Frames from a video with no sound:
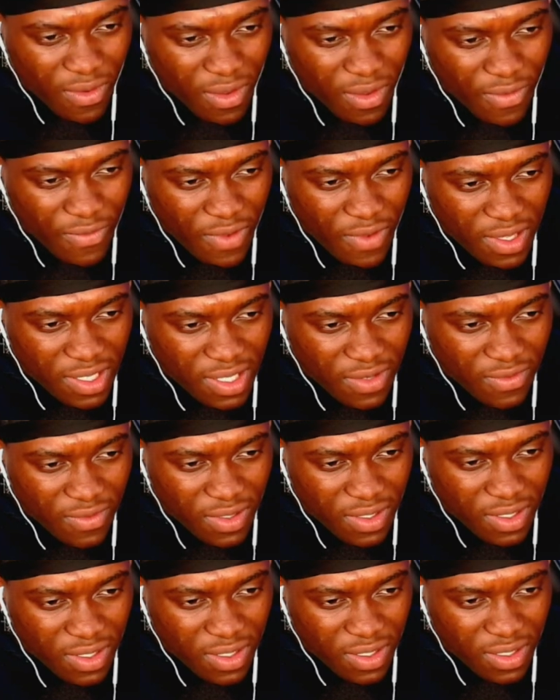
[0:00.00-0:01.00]
For us to
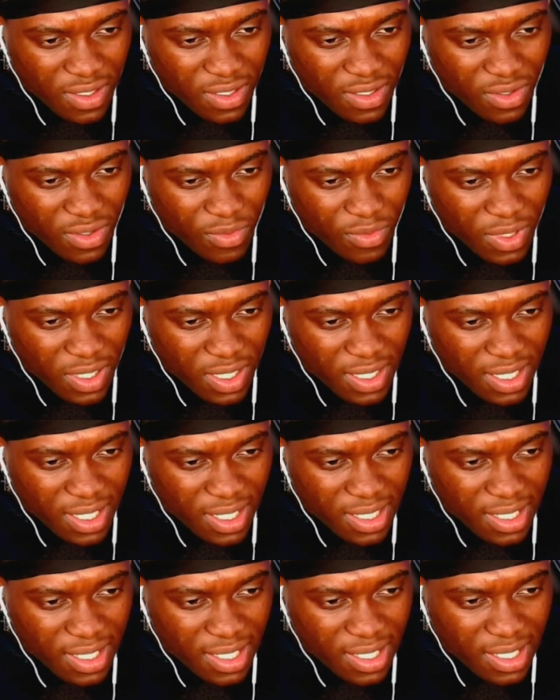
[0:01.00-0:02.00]
return to the rings, it
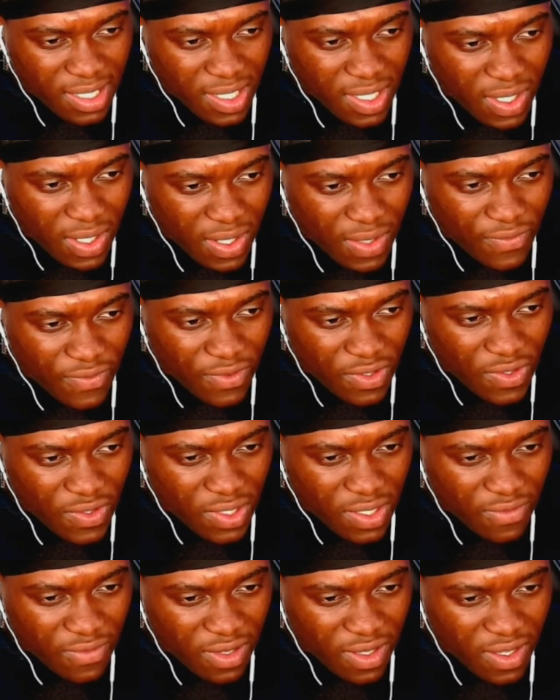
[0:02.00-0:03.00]
is necessary for you
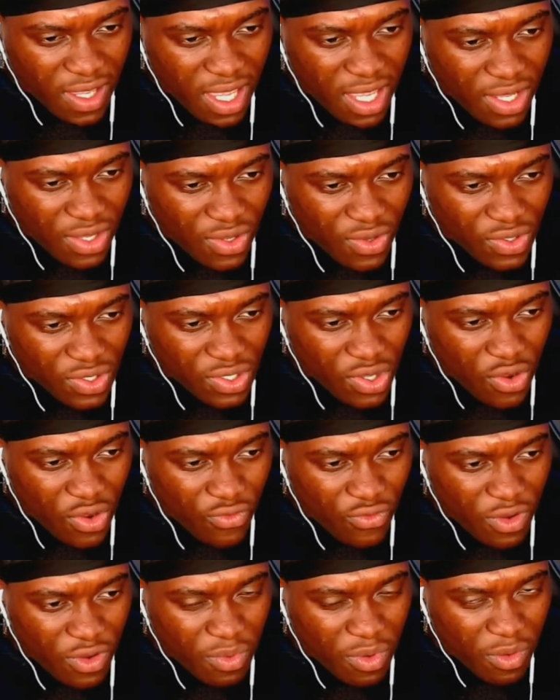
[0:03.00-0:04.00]
to regain your Soul
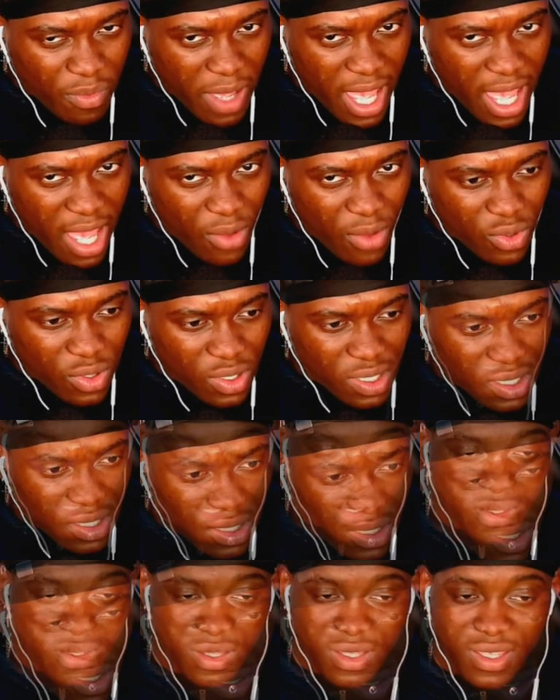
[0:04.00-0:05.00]
Reaper
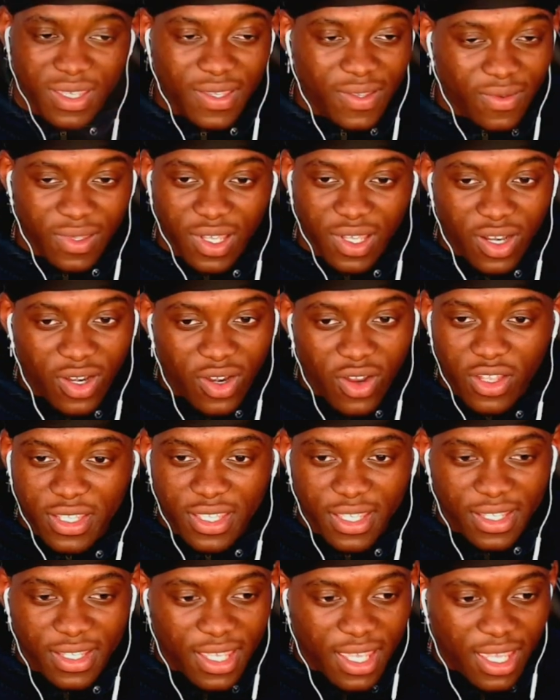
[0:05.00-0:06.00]
powers. This was a lot
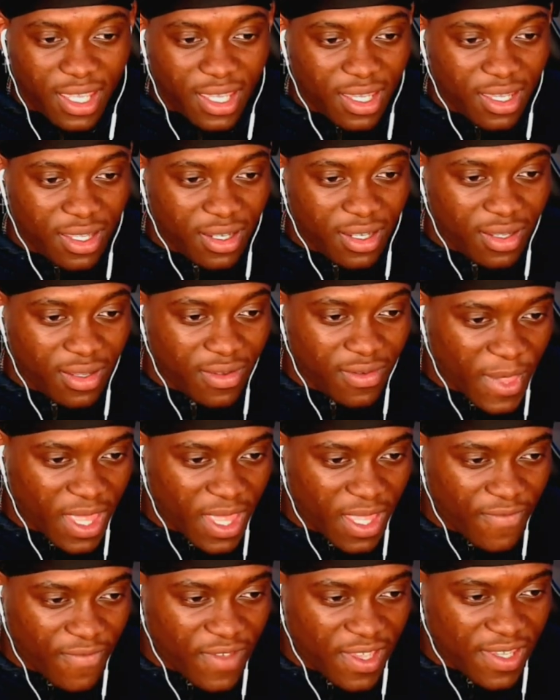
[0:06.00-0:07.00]
to take in.
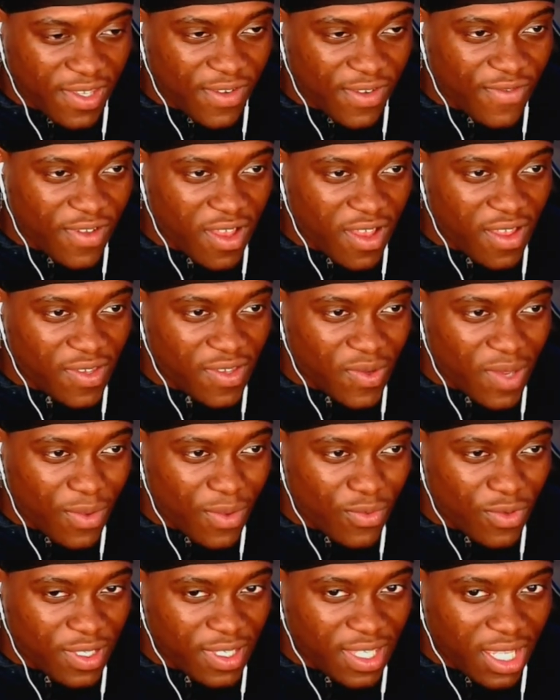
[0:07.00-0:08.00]
That's not the answer I
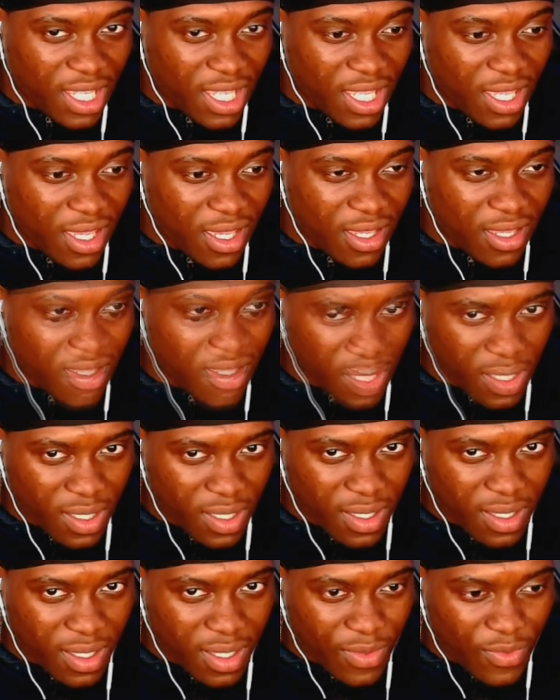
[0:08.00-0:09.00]
want to hear.
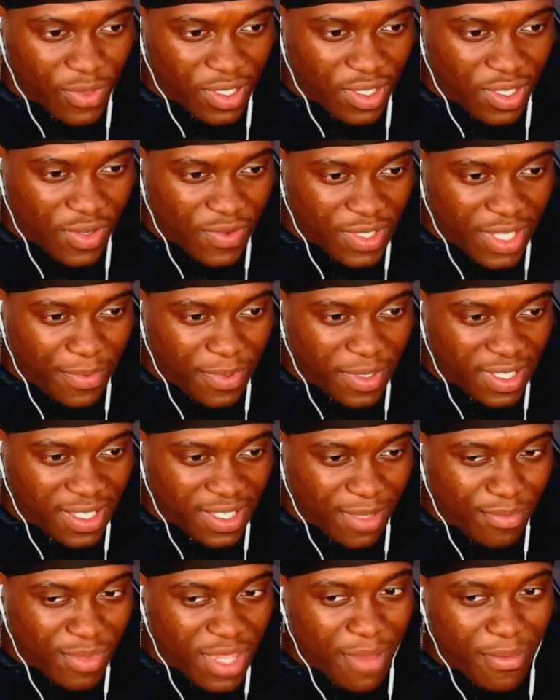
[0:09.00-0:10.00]
I want to know what's happening
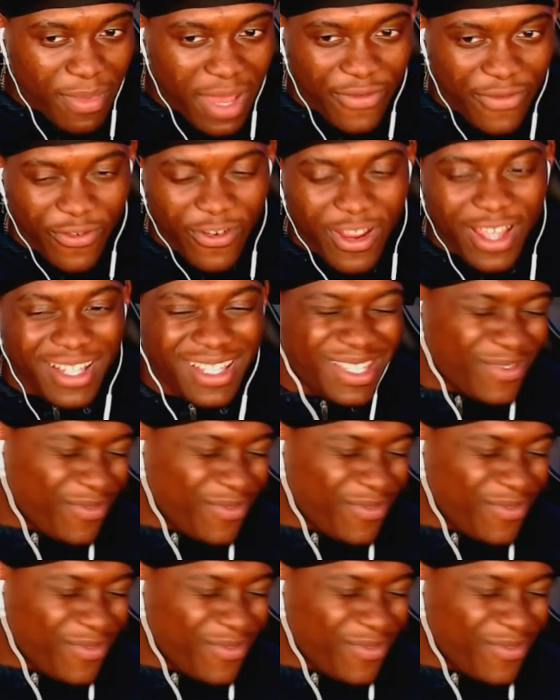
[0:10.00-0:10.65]
to me and my friends.